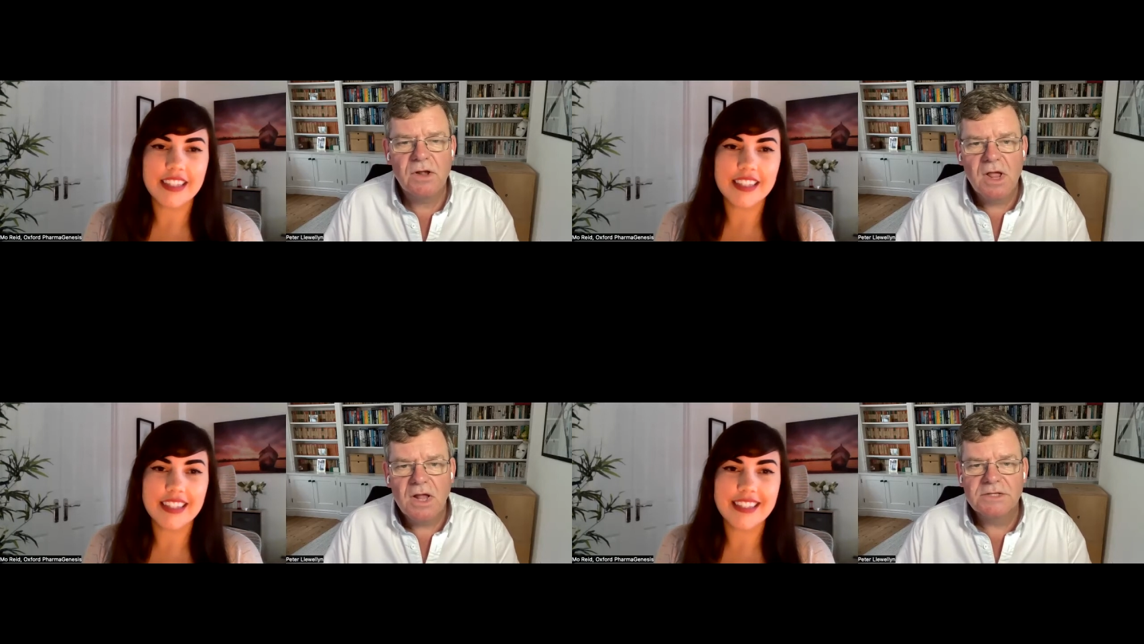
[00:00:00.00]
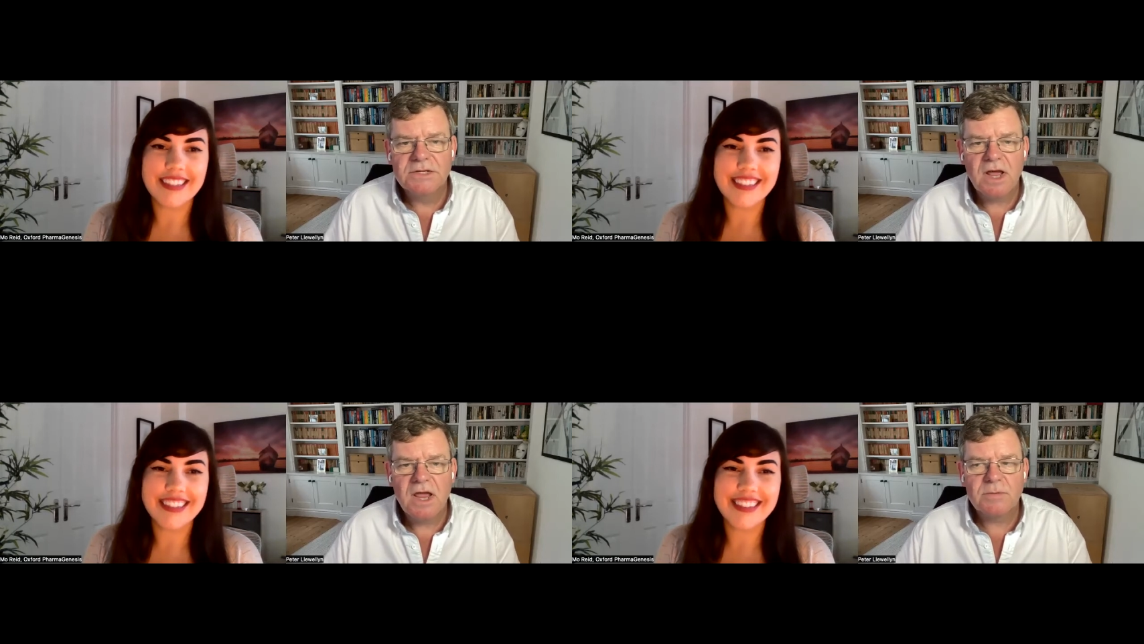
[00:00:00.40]
Speaker 1: So
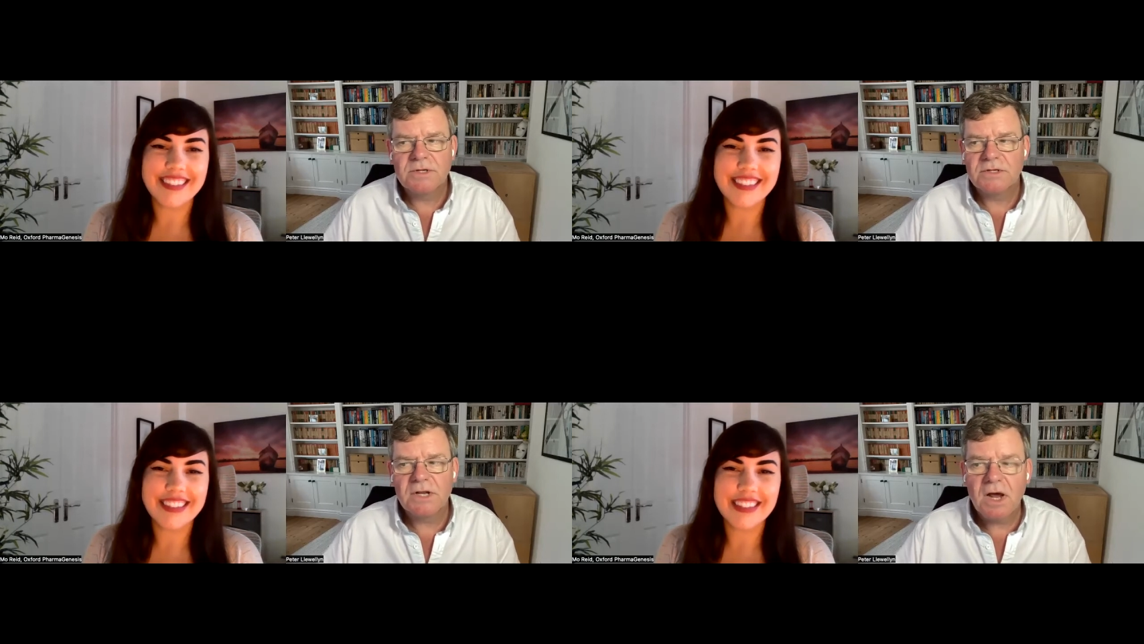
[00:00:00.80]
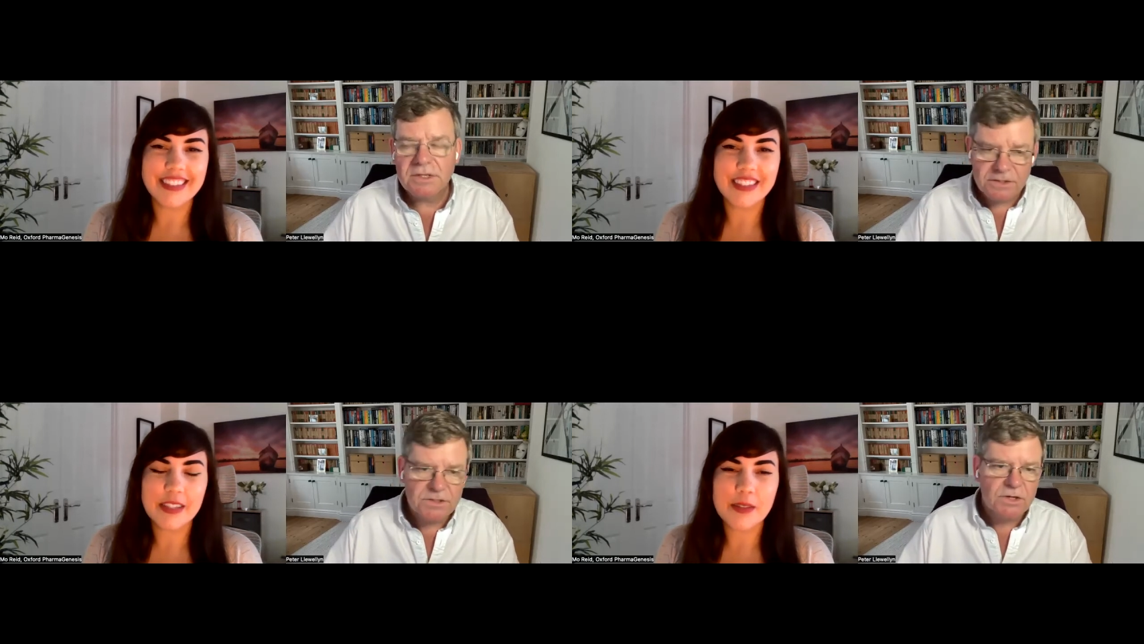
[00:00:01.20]
today, absolutely
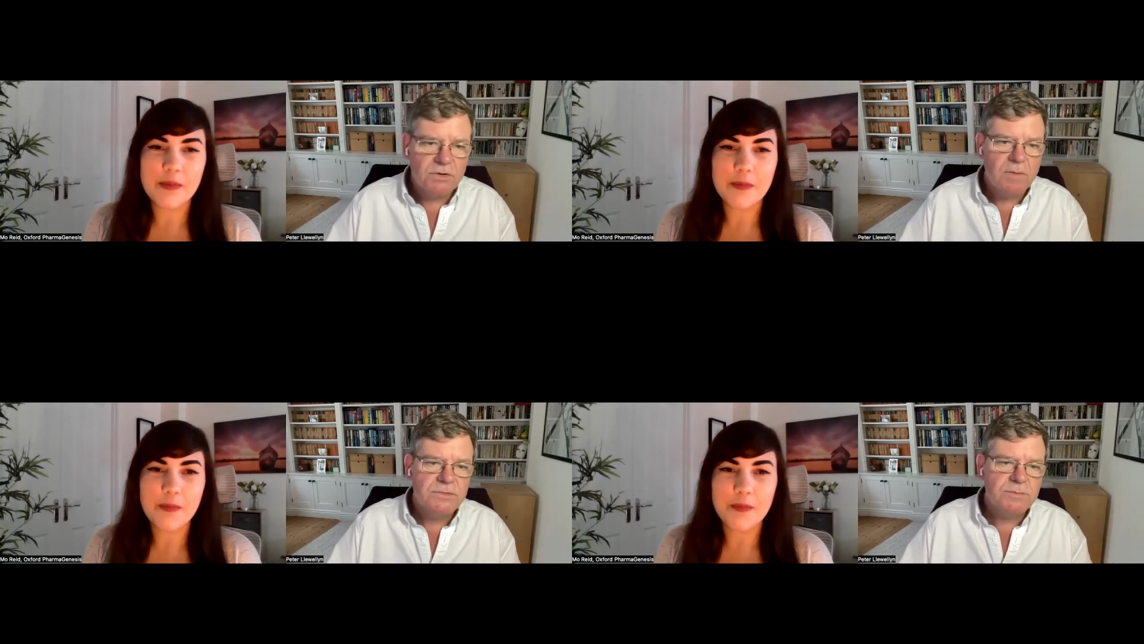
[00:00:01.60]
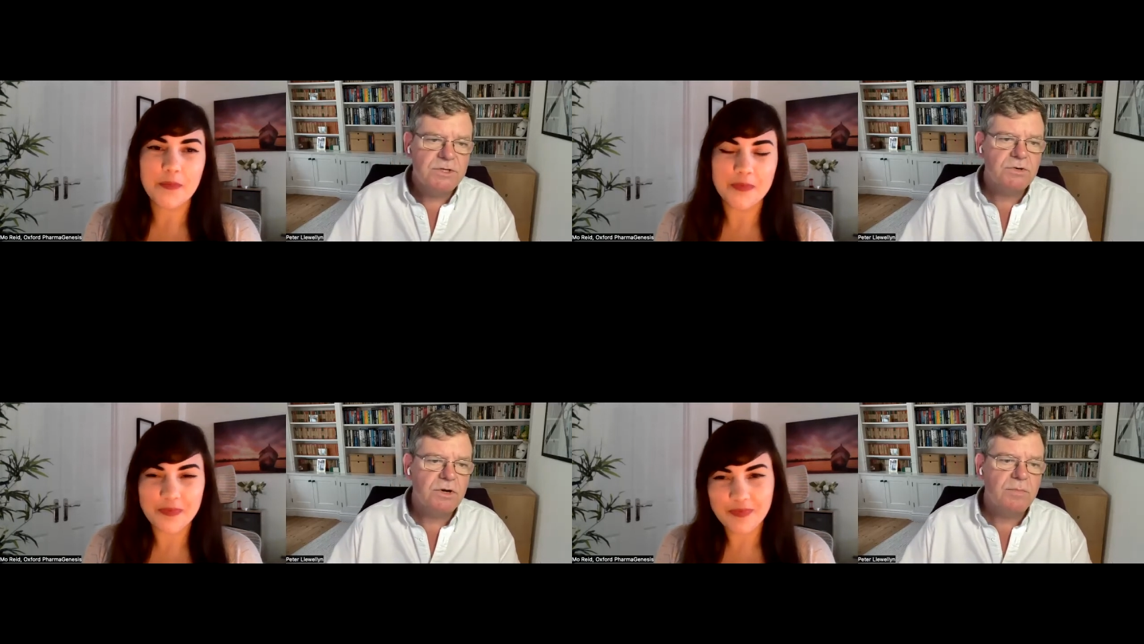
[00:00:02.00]
delighted to um,
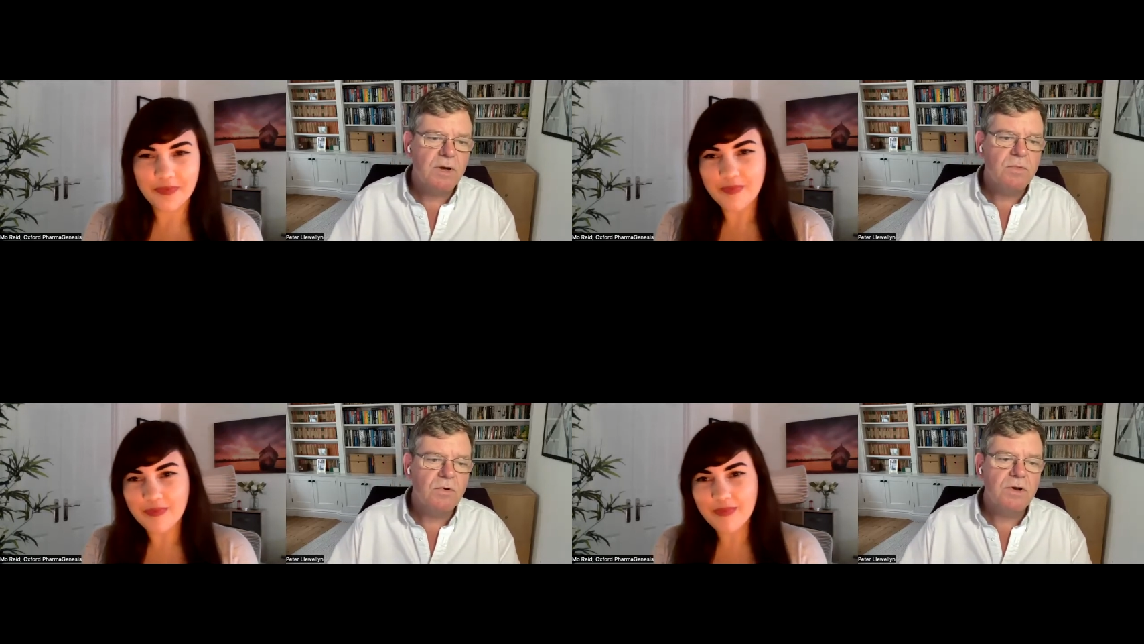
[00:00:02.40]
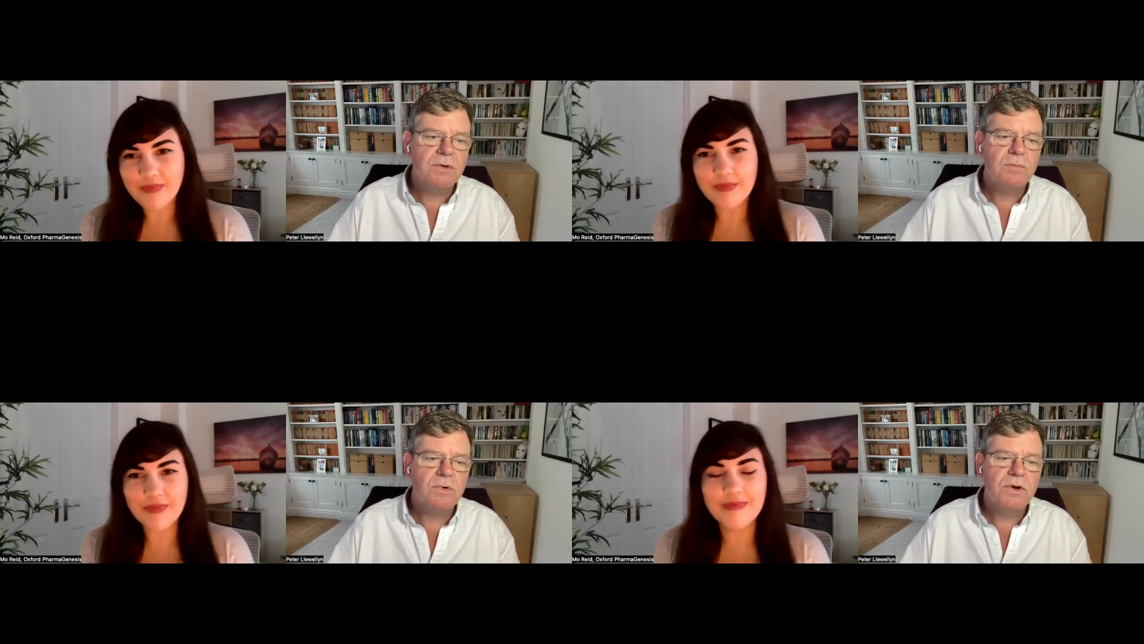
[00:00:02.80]
to be joined by
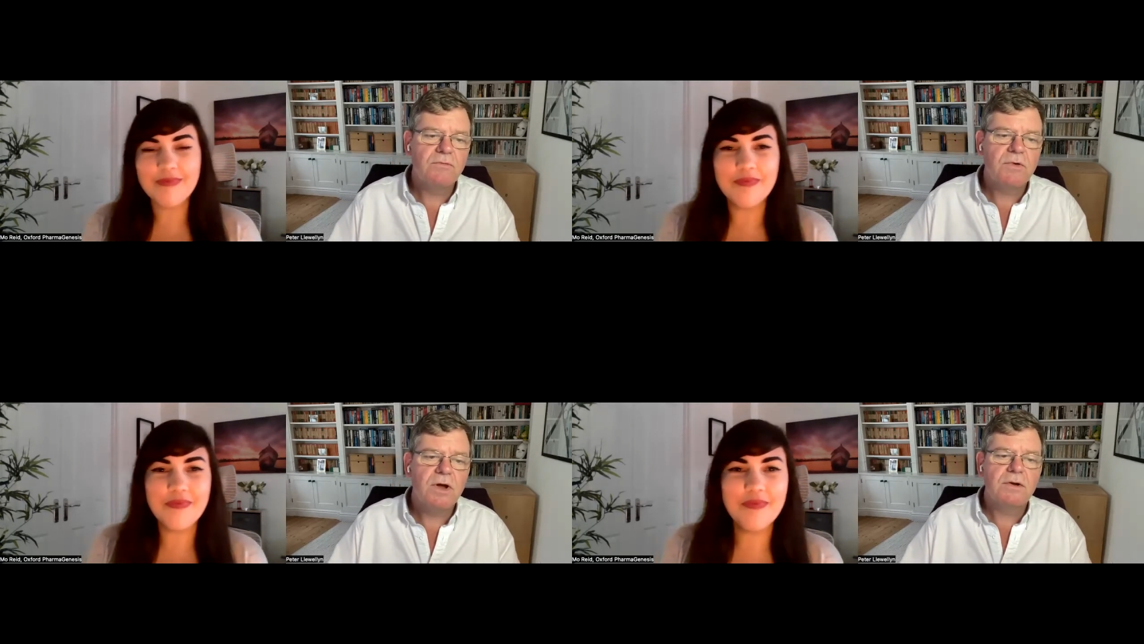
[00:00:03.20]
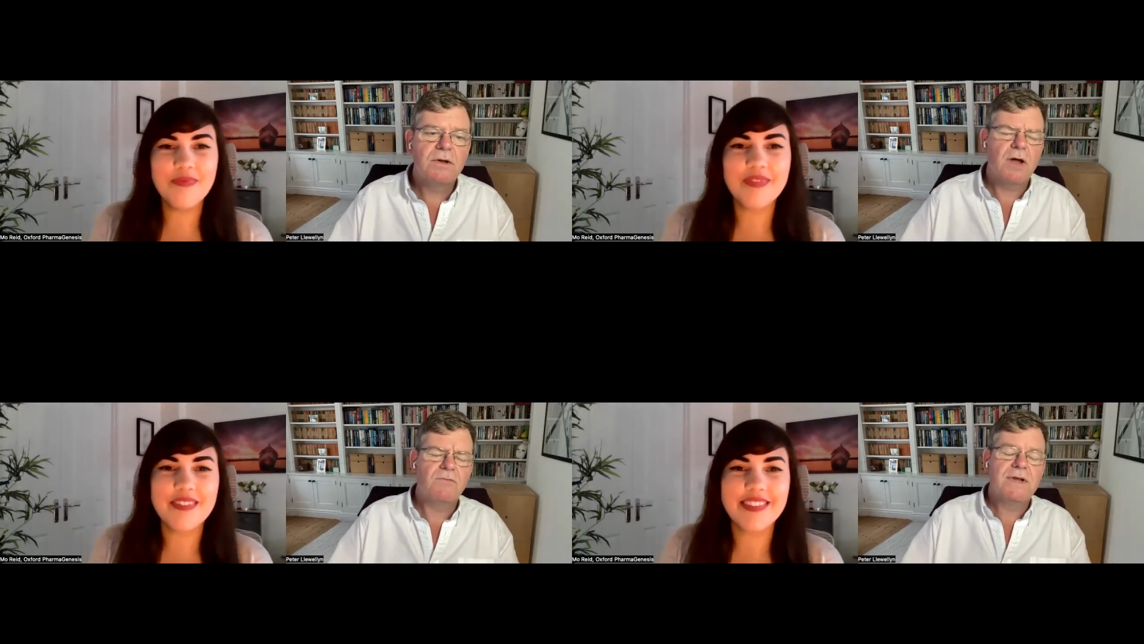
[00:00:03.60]
Maureen Maureen
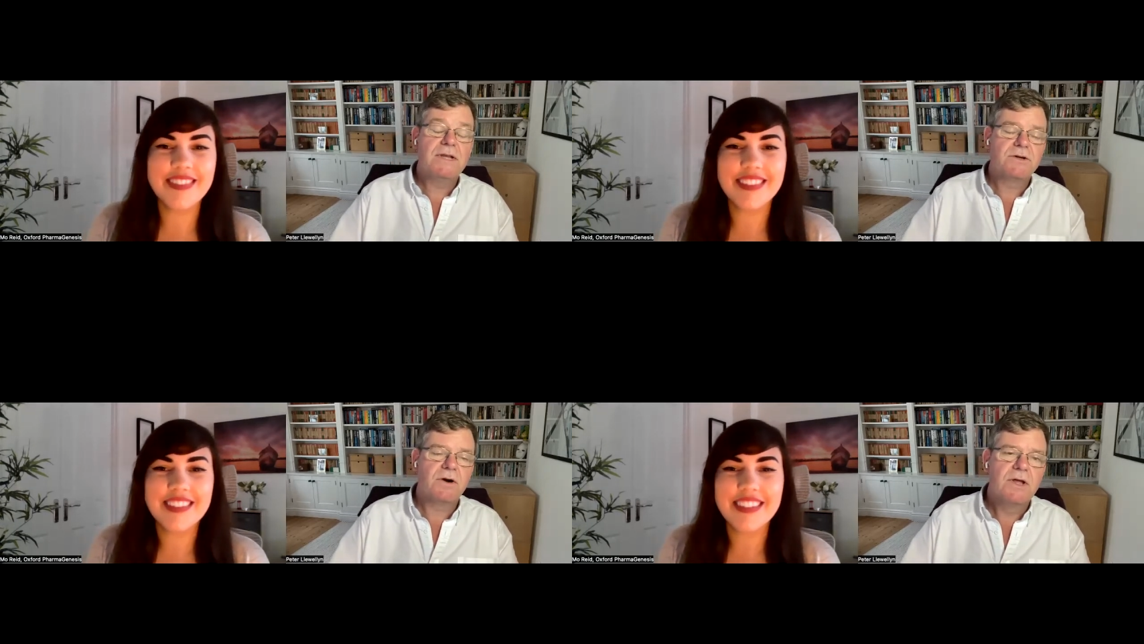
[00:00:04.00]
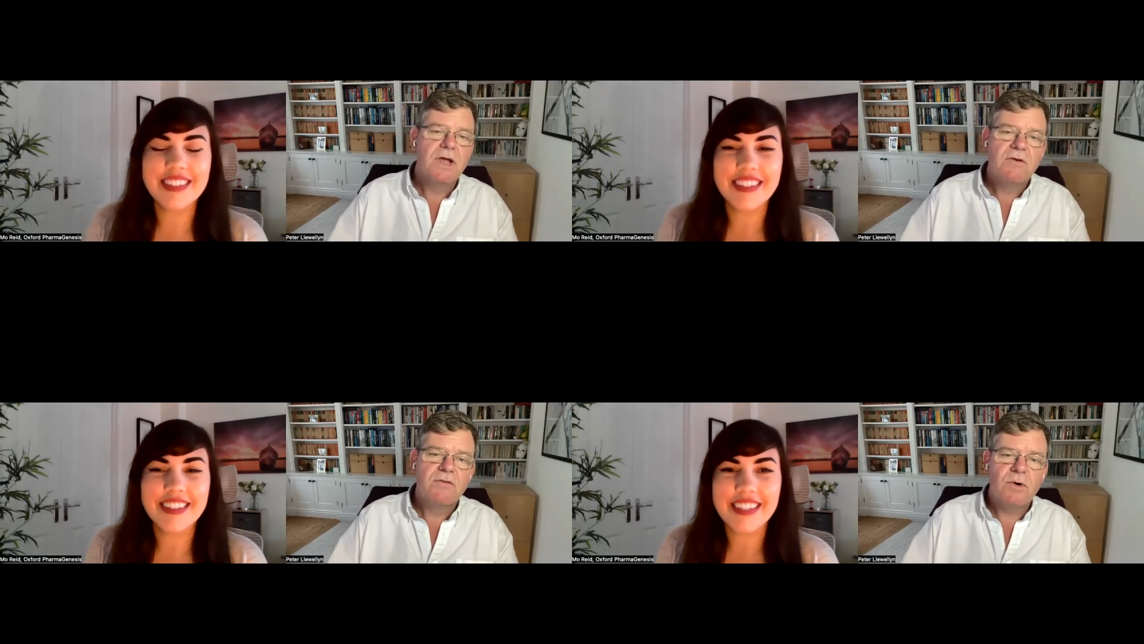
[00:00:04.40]
Road uh, Reid, sorry,